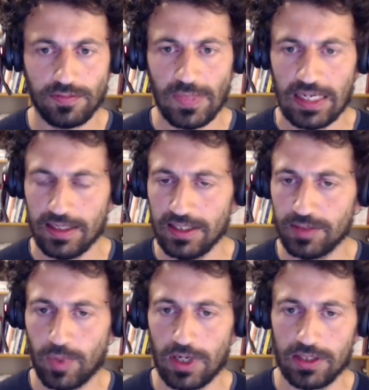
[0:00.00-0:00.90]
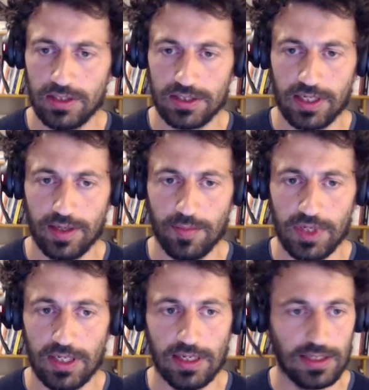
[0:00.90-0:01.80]
This practice can
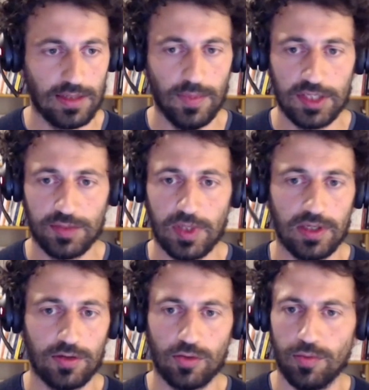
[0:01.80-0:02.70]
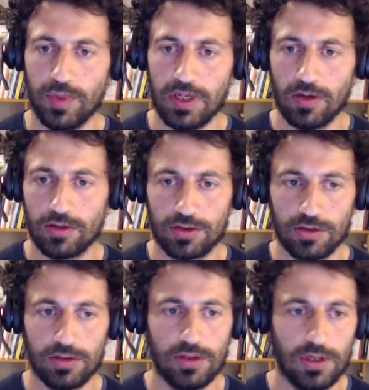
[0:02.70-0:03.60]
be the data mesh, but it could be
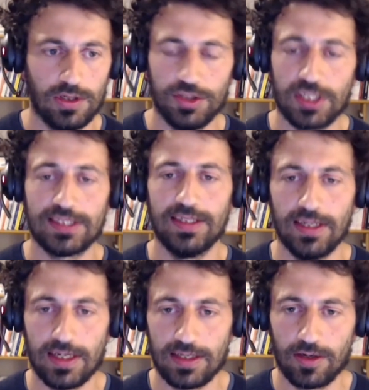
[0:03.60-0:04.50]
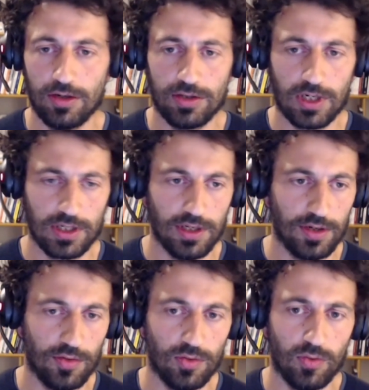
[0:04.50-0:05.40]
also just the data contract
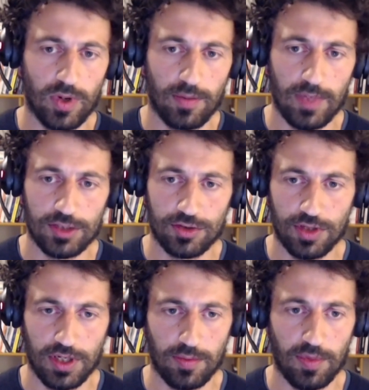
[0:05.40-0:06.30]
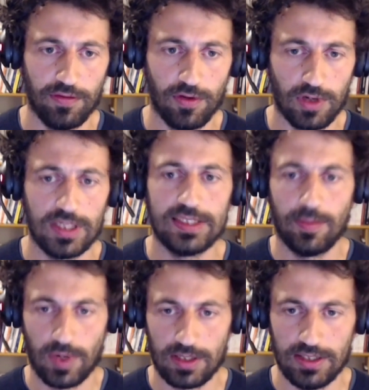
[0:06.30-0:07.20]
that you were mentioning before is a
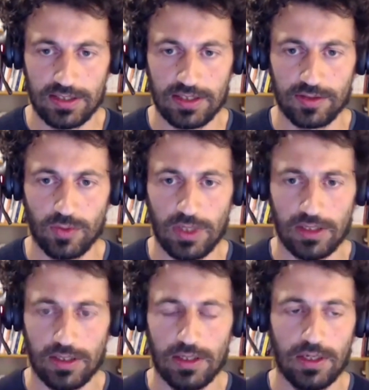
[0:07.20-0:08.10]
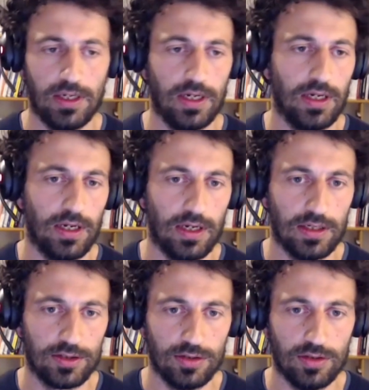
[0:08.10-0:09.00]
practice as well.
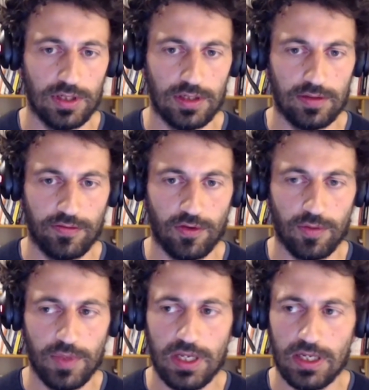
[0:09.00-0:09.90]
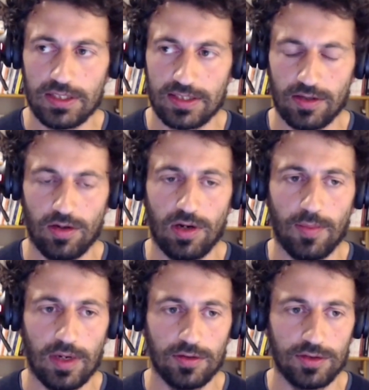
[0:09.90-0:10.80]
So for me, it's all
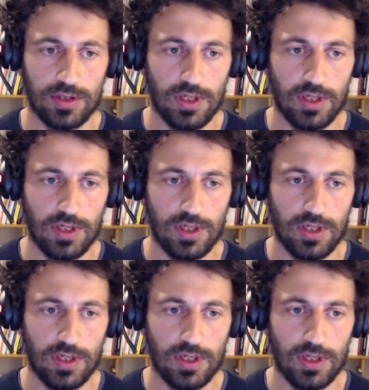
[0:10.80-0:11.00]
about